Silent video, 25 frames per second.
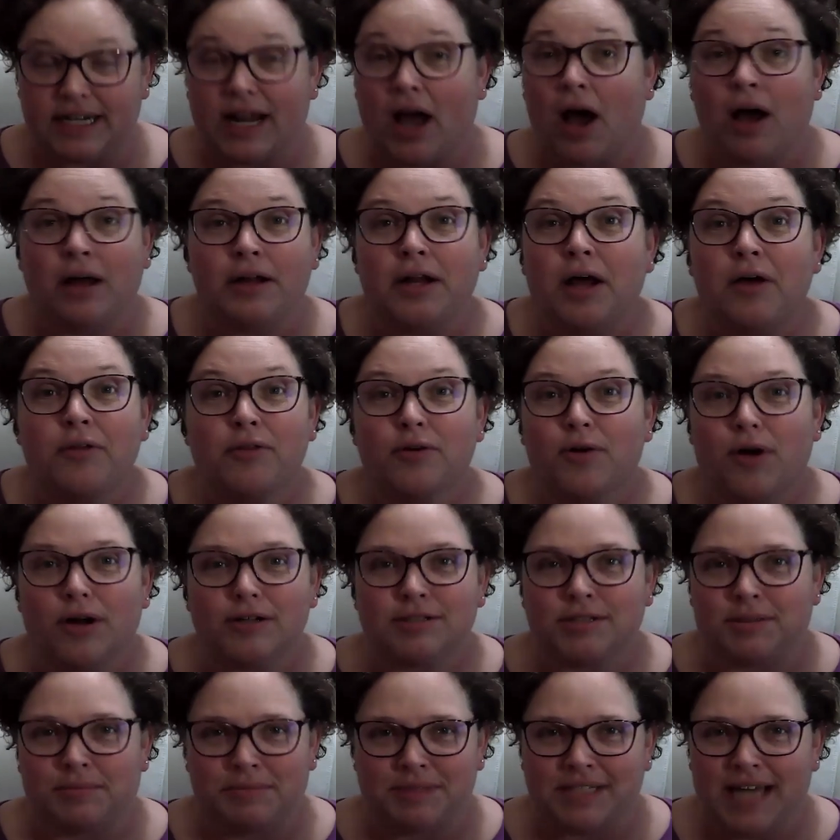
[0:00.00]
Now, I know there are
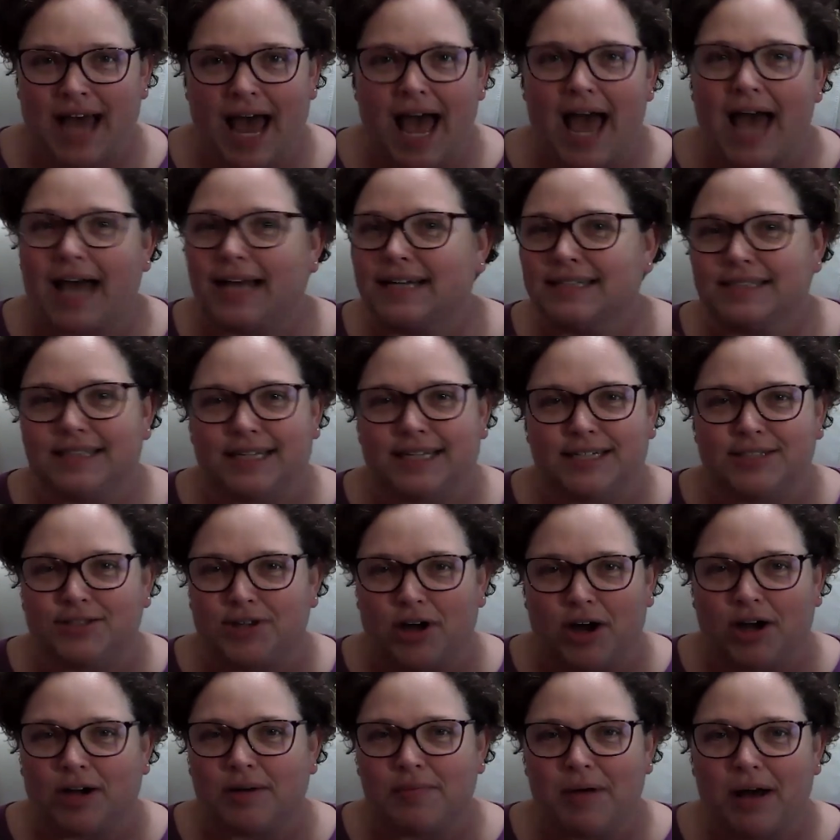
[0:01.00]
some tags that
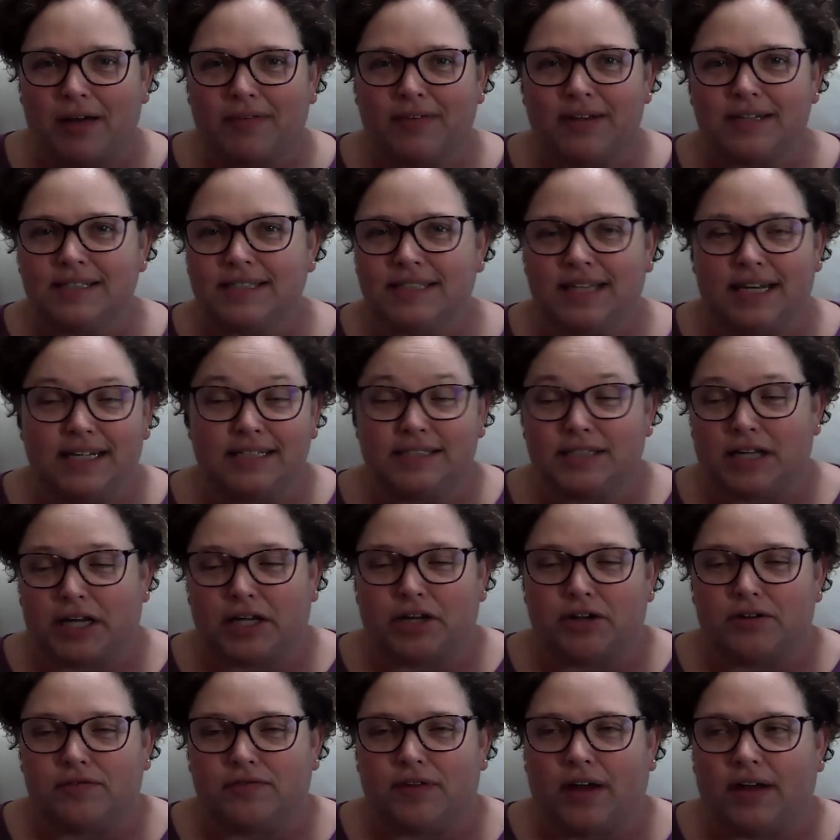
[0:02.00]
talk about these things,
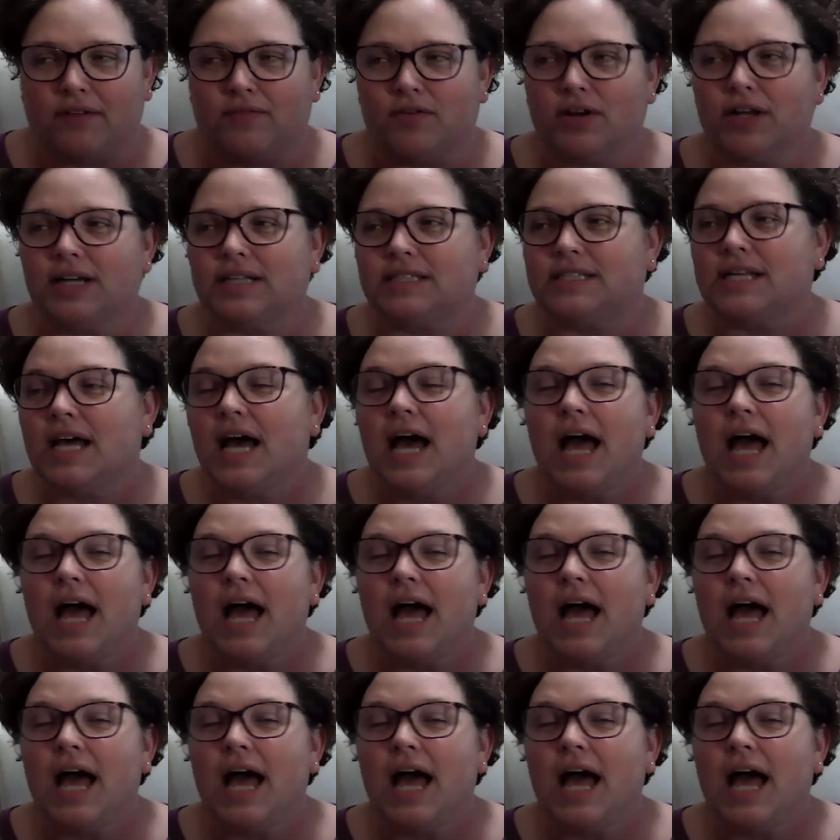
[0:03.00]
like your favorites.